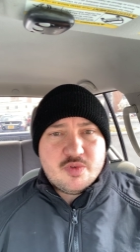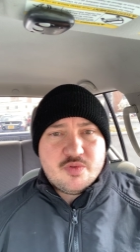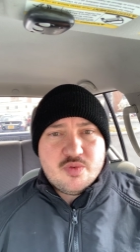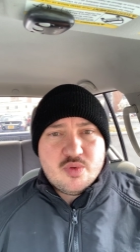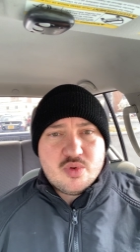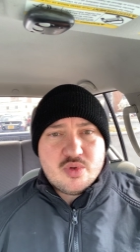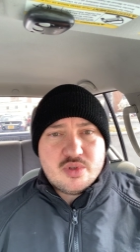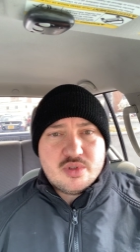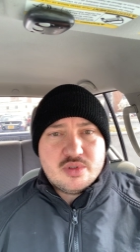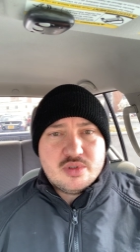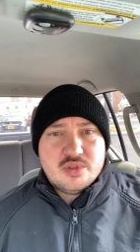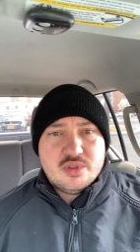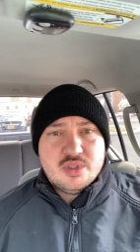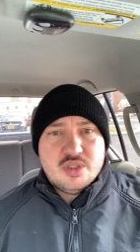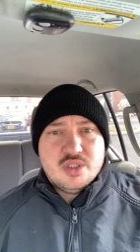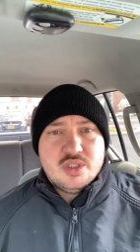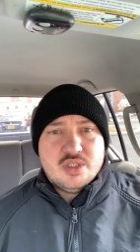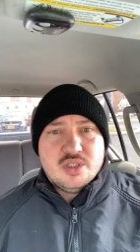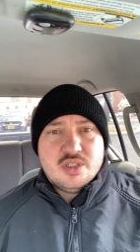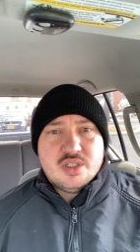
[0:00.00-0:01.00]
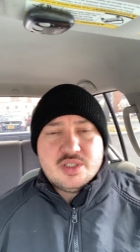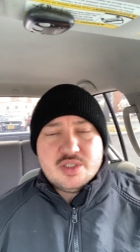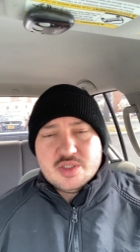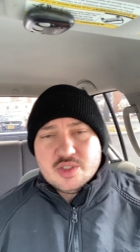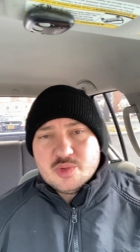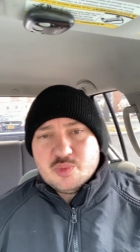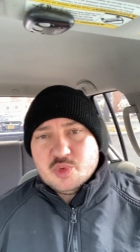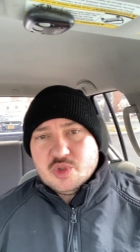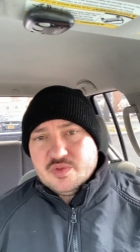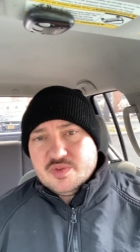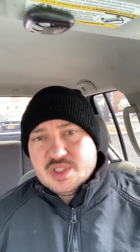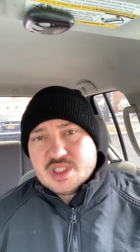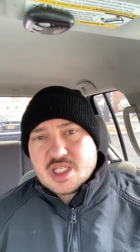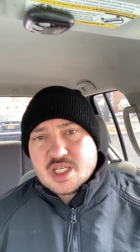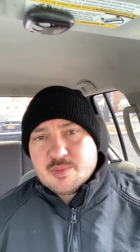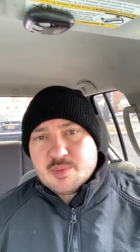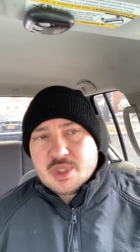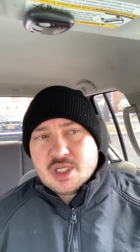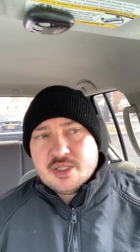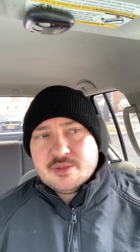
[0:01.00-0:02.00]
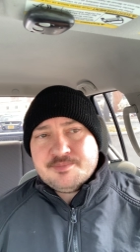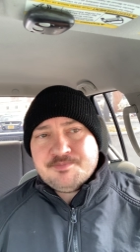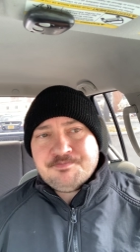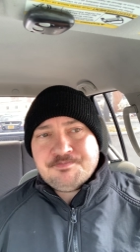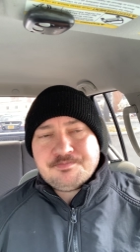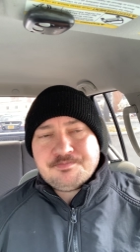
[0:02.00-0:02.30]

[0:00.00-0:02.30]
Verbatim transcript: before until the movies came out.